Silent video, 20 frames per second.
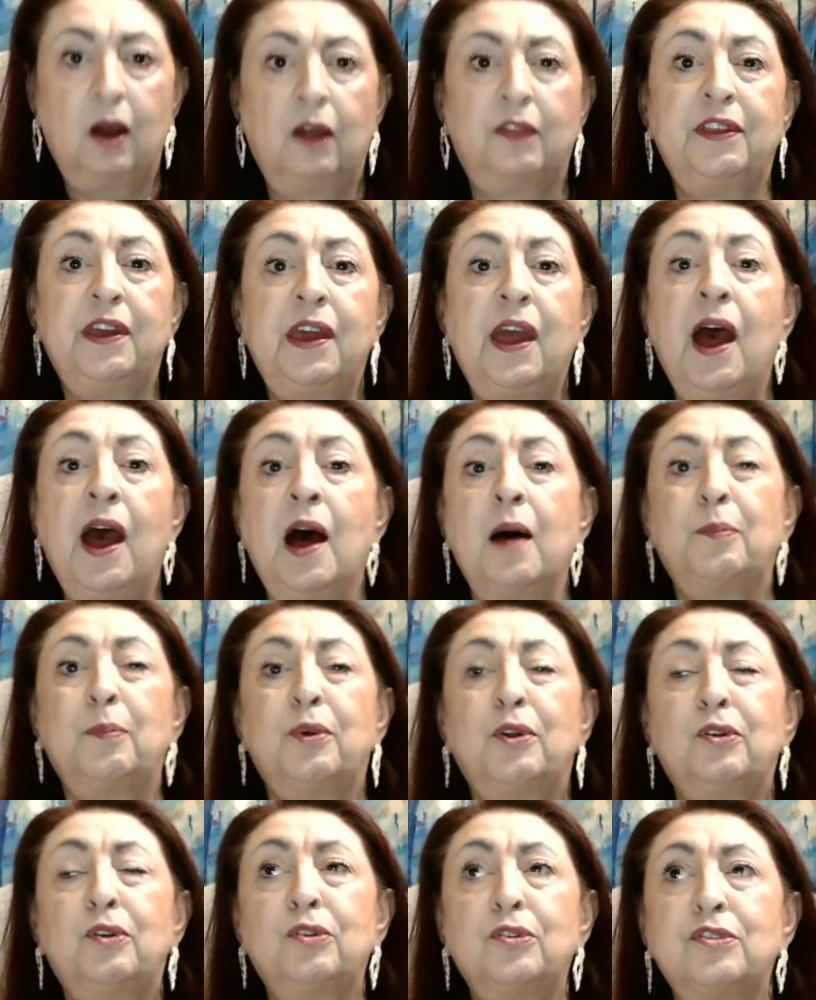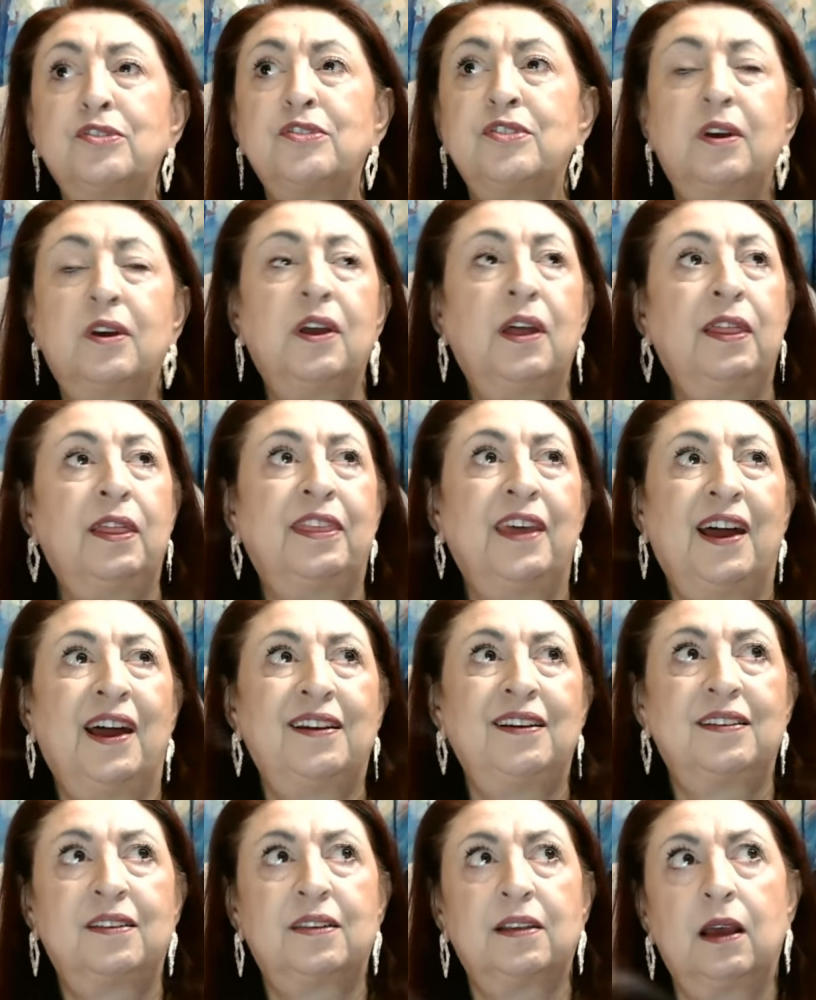the apples
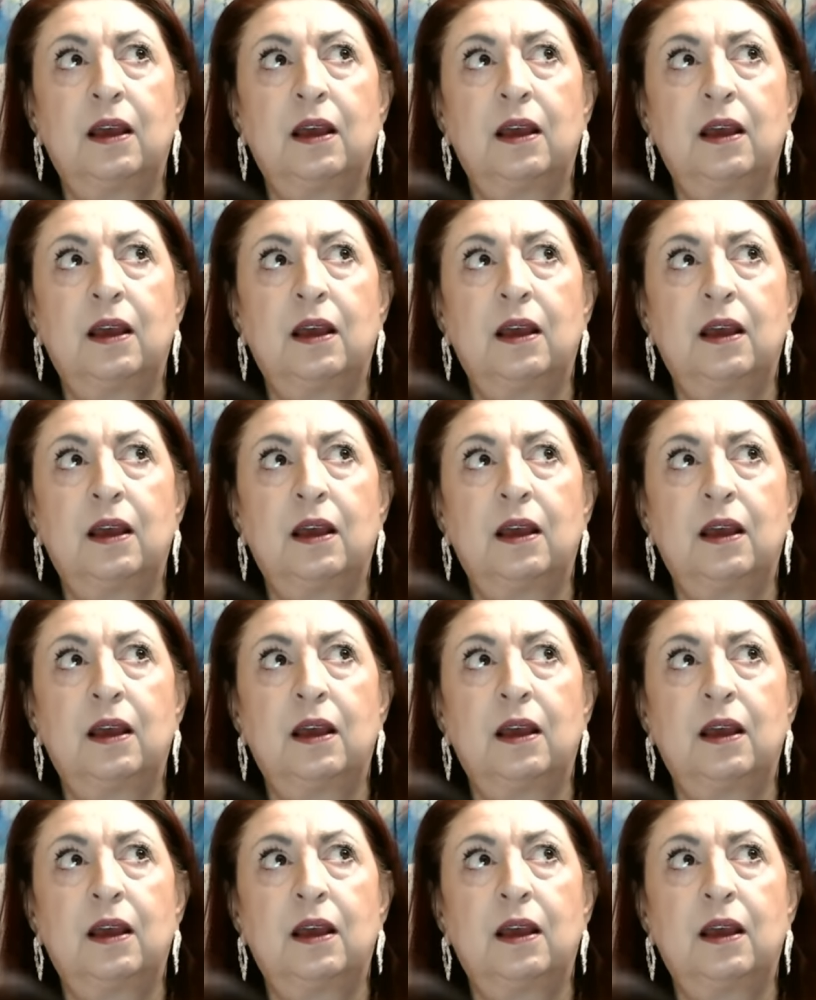that